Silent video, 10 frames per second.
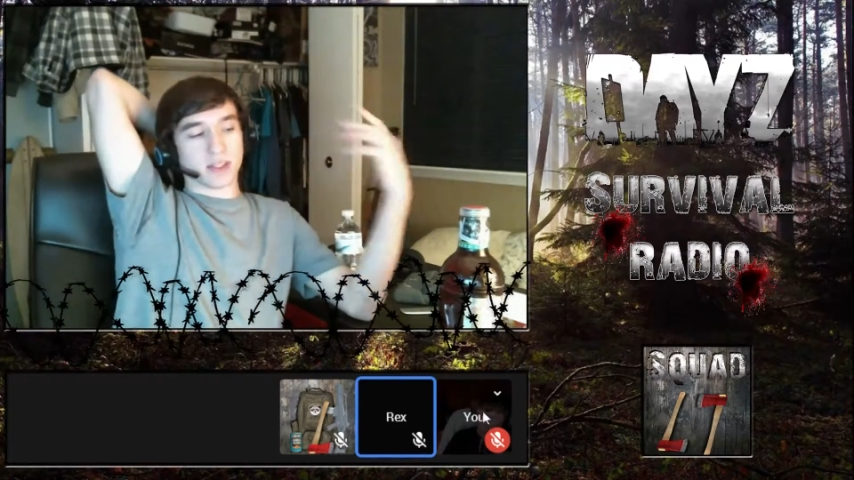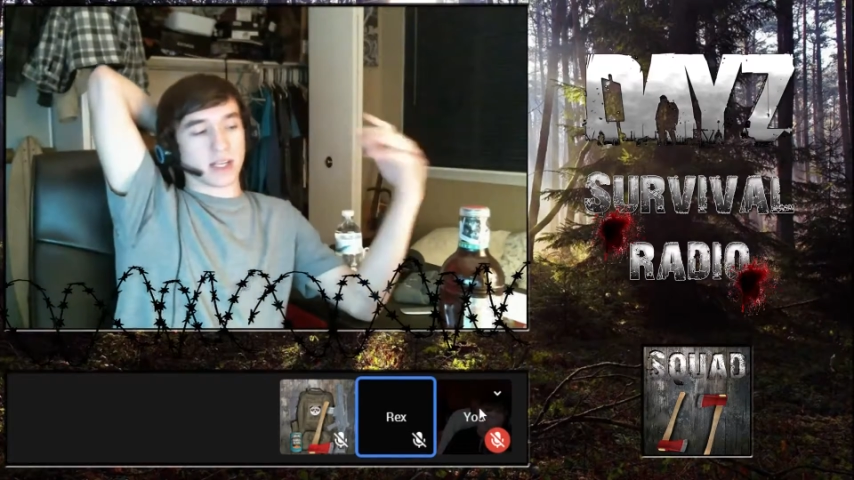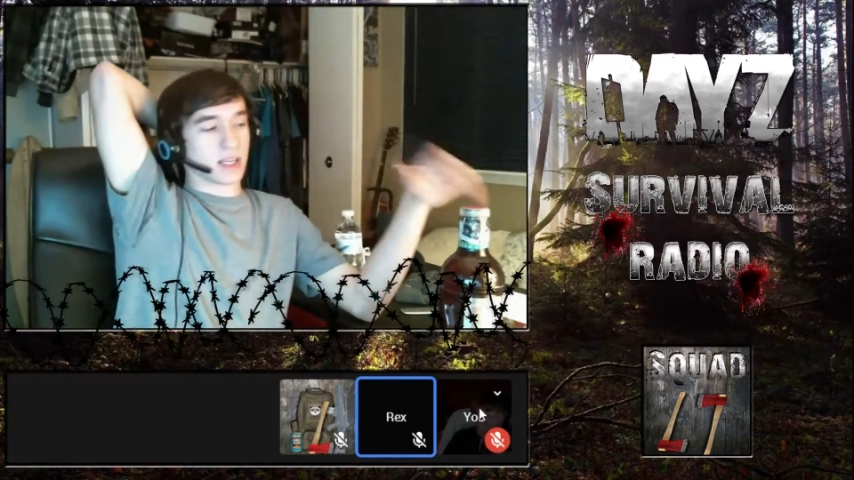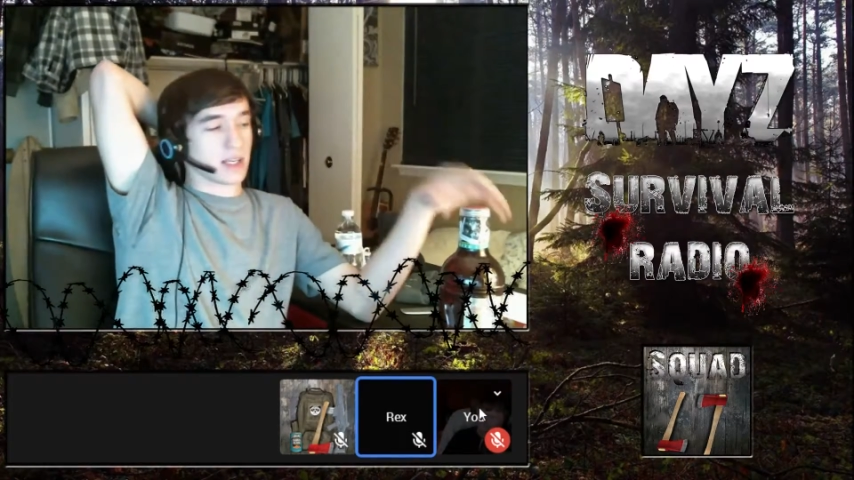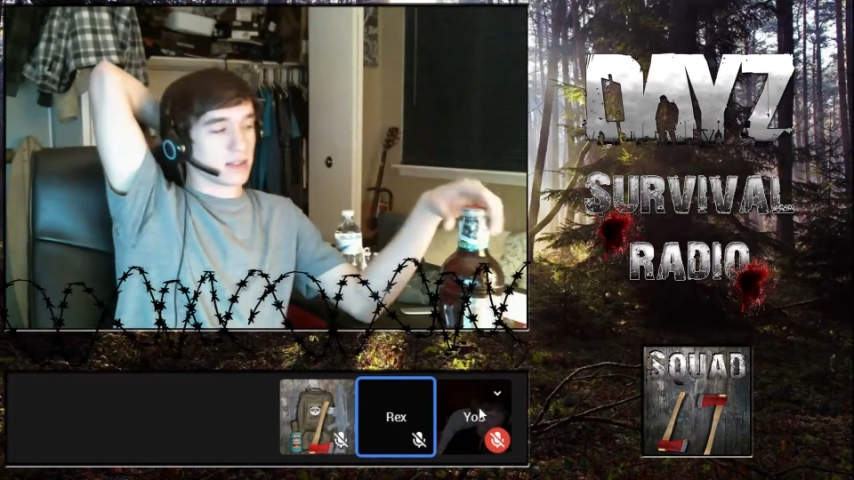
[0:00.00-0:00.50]

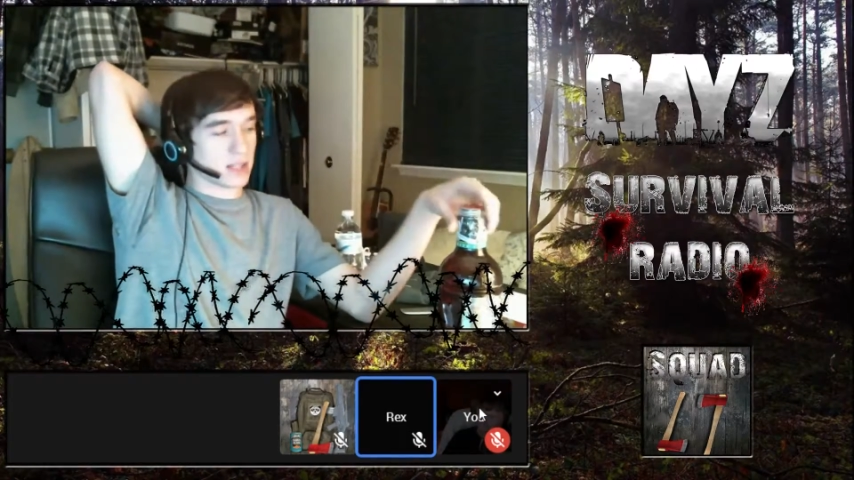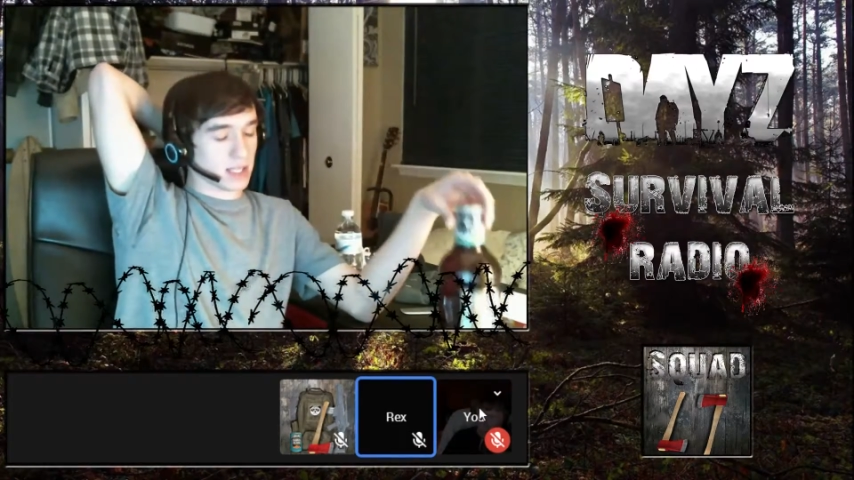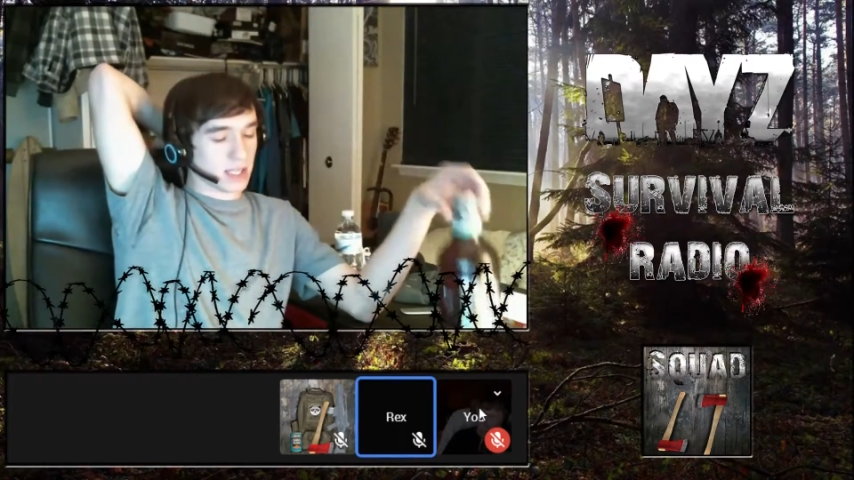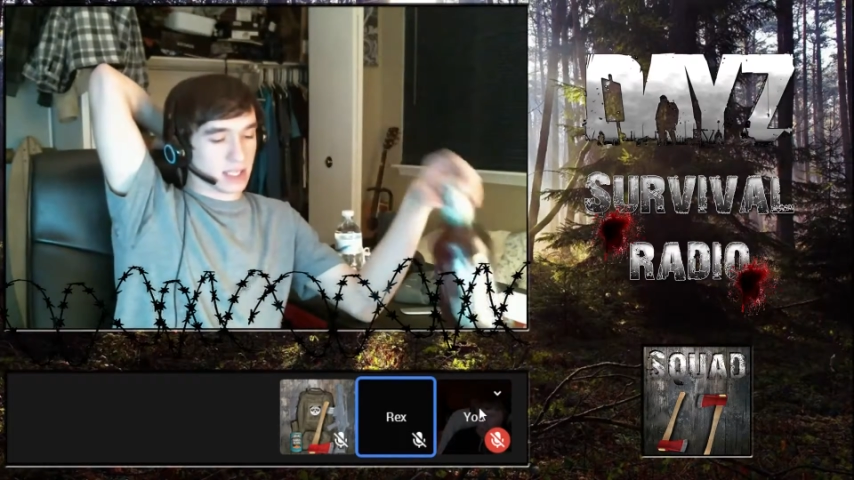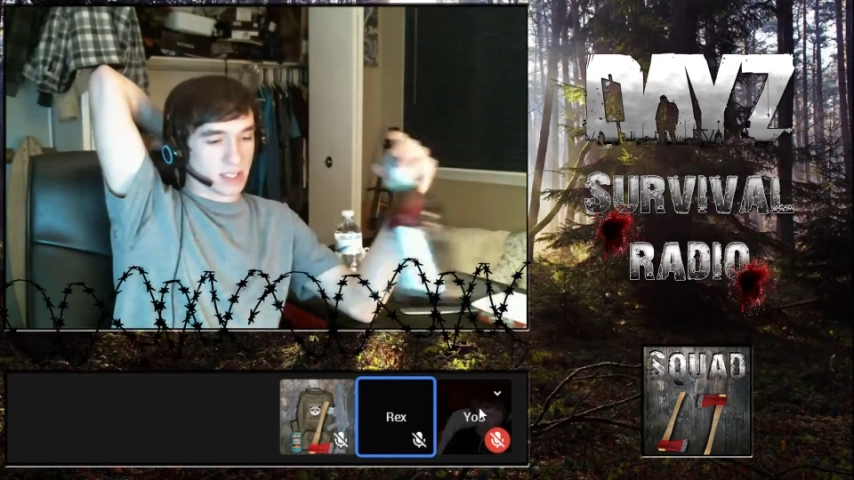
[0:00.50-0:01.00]
and like I
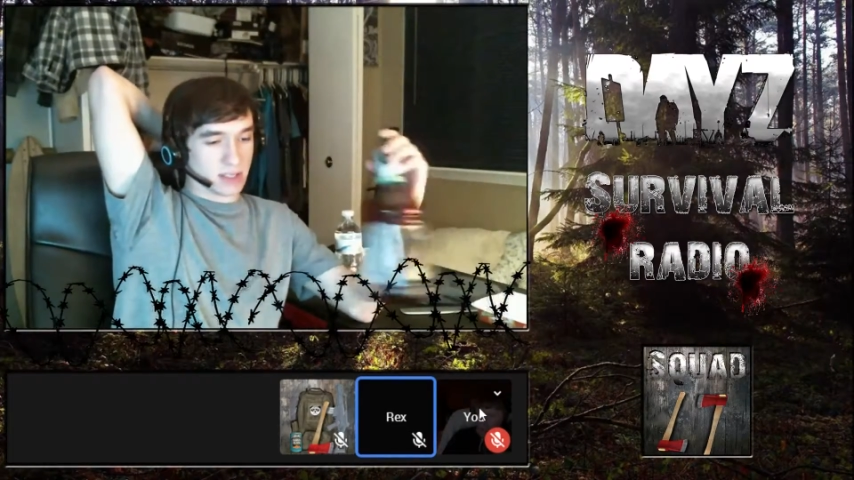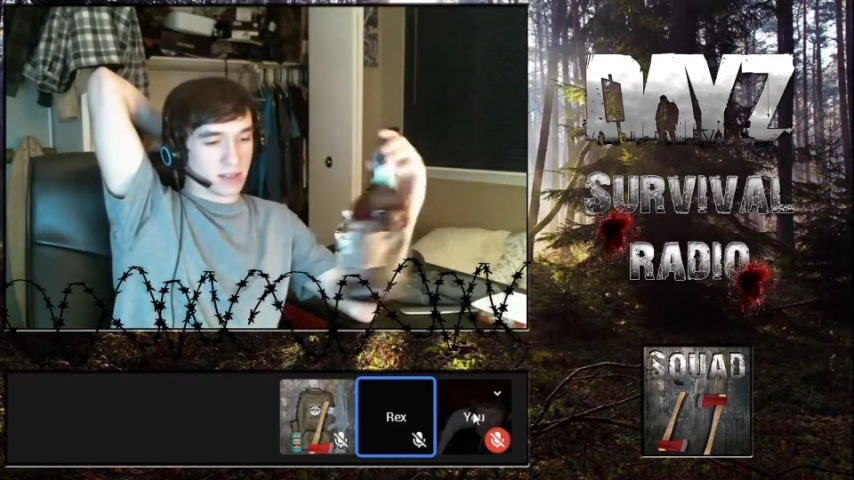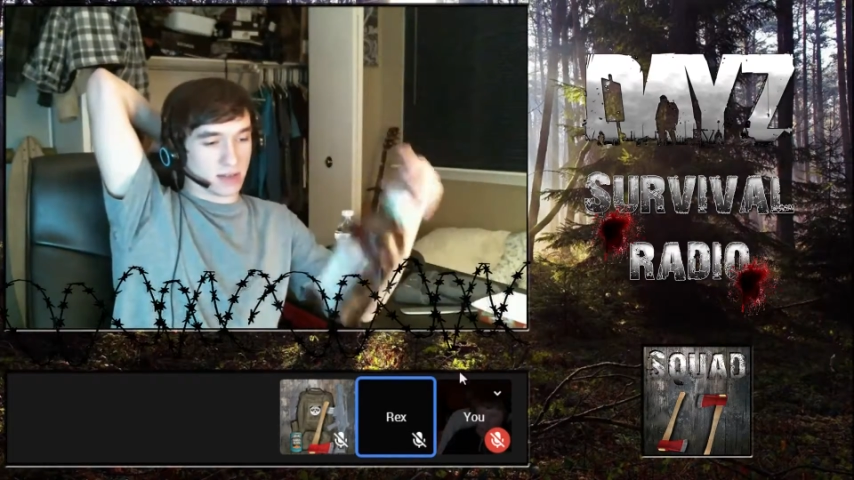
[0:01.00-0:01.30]
said during